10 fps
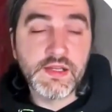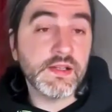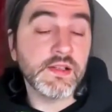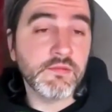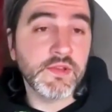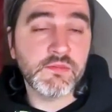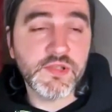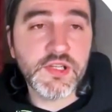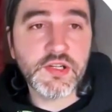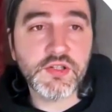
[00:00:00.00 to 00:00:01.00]
dealing with an
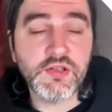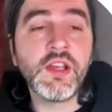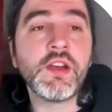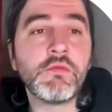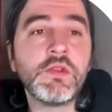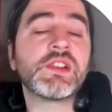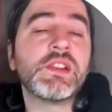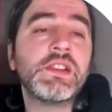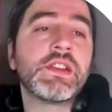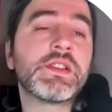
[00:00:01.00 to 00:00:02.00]
objection, which
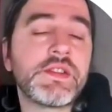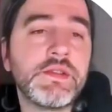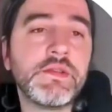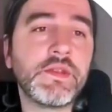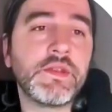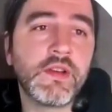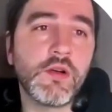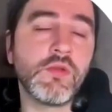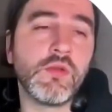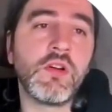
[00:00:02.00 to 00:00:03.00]
leads us to the
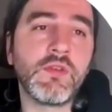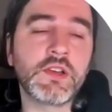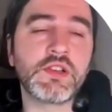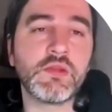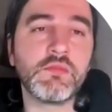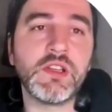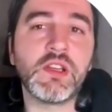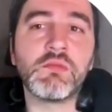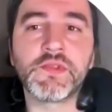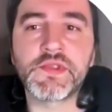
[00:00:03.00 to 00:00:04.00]
goal of actually being
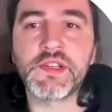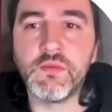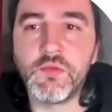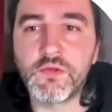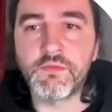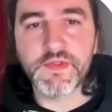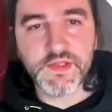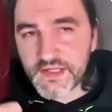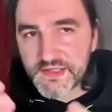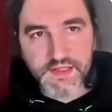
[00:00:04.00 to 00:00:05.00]
able to sell more. So
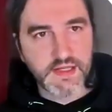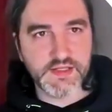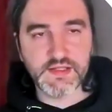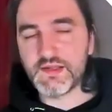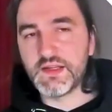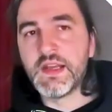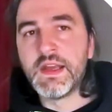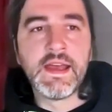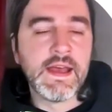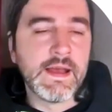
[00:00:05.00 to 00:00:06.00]
that's the idea.
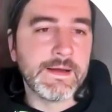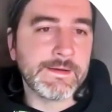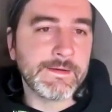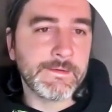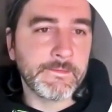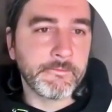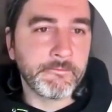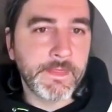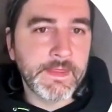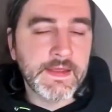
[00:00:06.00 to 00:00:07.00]

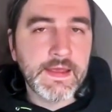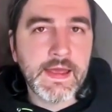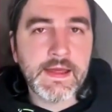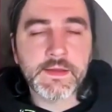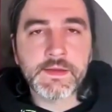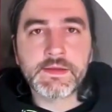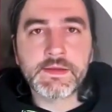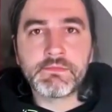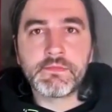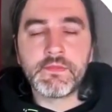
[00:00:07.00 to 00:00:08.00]
And
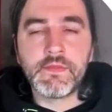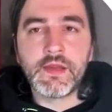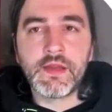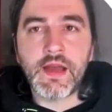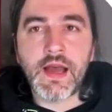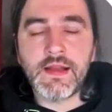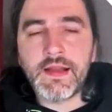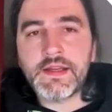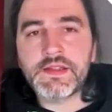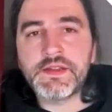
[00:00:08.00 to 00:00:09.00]
I
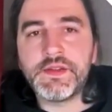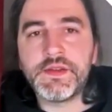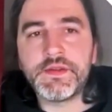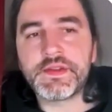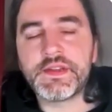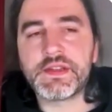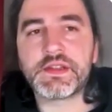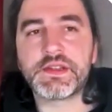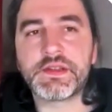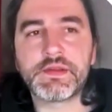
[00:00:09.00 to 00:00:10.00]
like to use
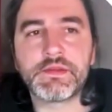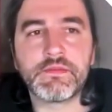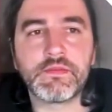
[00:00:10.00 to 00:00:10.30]
this